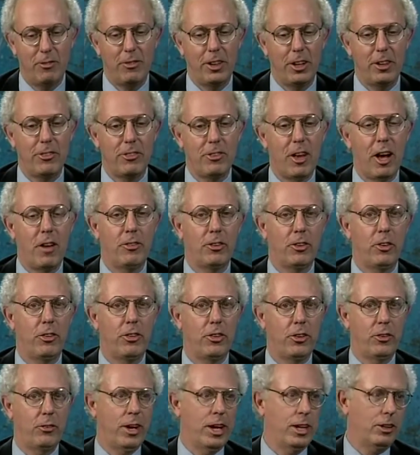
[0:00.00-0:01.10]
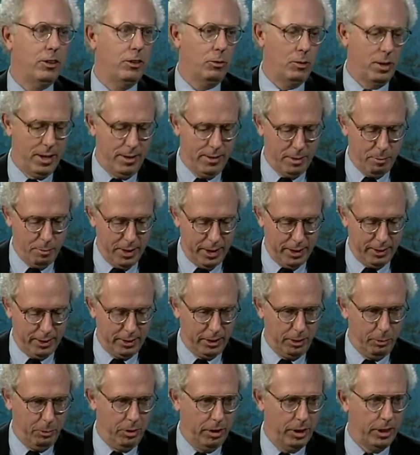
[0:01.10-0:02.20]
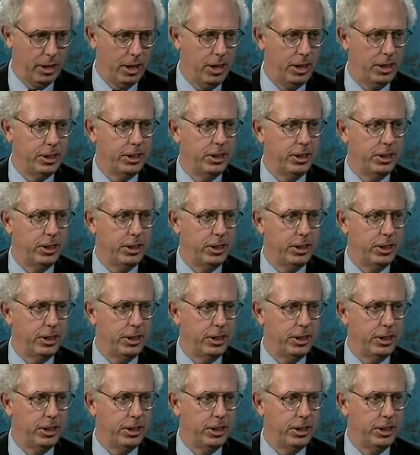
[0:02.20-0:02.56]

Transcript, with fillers: philosophical, theoretical ways about the community college.